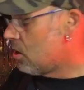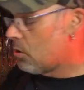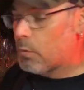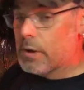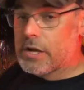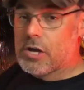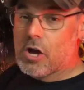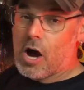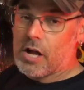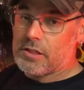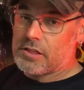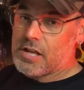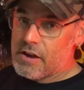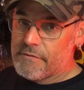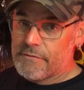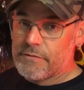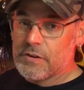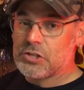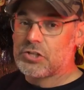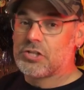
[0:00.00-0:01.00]
we caught that
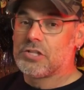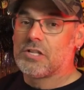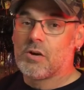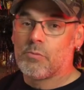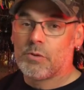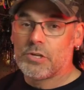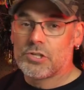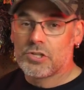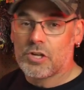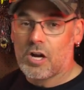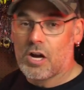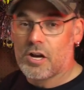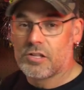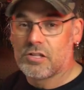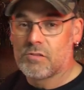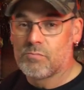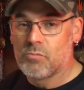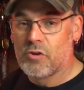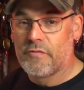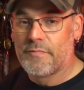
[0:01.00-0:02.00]
fish and then we started
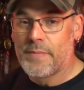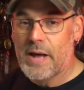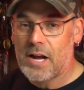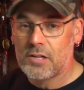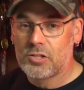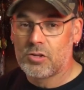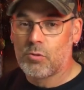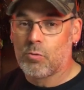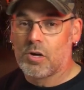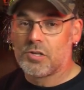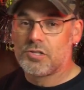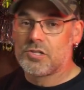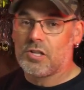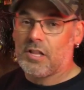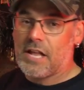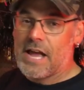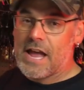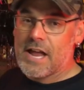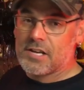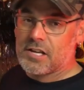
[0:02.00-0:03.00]
to move back towards the
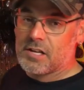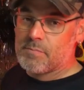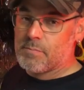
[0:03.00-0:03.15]
landing.